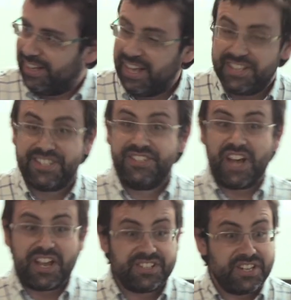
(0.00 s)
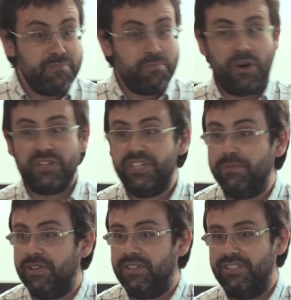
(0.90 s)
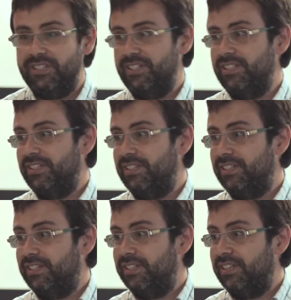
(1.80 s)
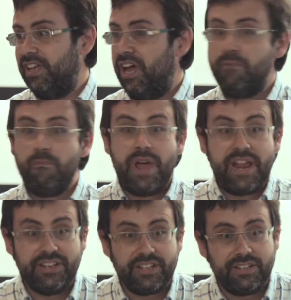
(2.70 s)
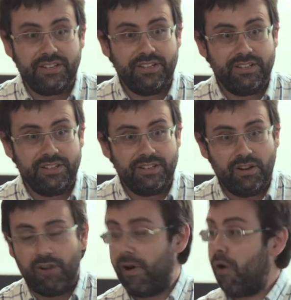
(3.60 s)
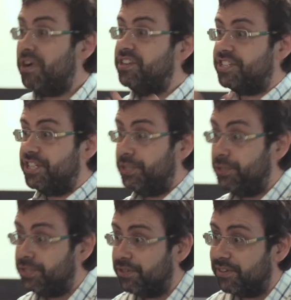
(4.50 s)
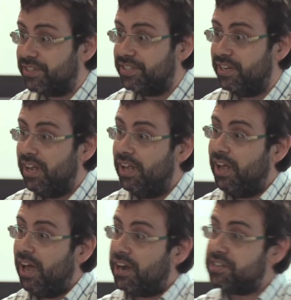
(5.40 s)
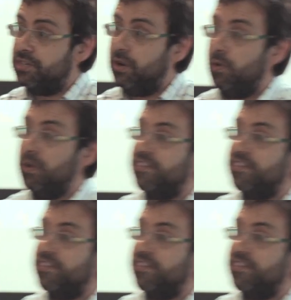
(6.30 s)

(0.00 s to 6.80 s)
It's just impossible. And many of our institutions are slowly